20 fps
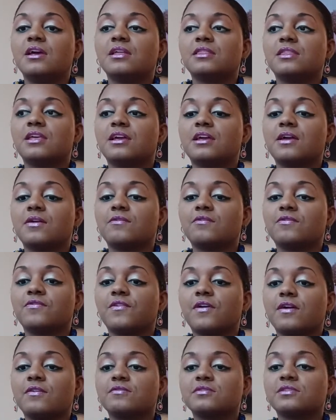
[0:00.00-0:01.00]
They gave it
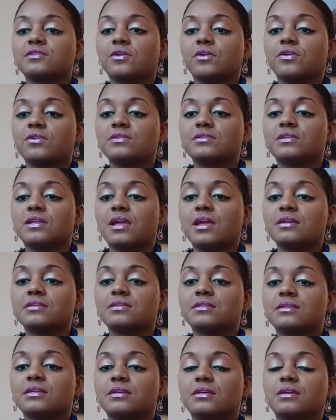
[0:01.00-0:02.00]
5 stars.
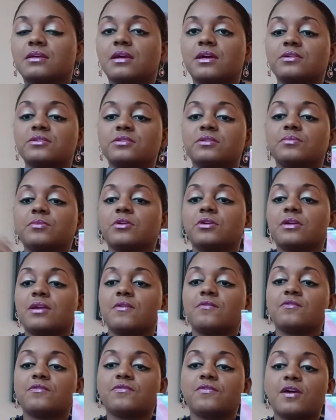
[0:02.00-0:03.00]
Next customer
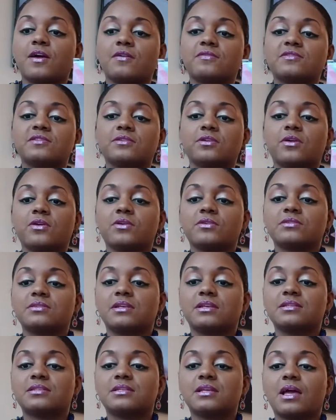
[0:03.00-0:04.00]
gave it 5 stars.
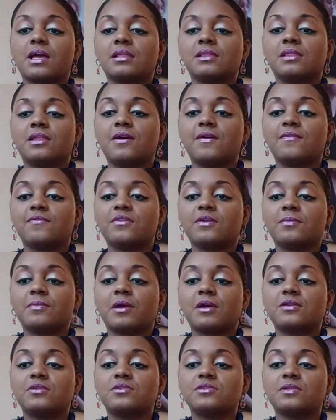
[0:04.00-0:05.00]
They said, I love them.
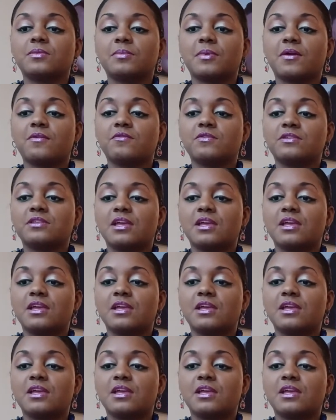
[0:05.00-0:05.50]
I use them every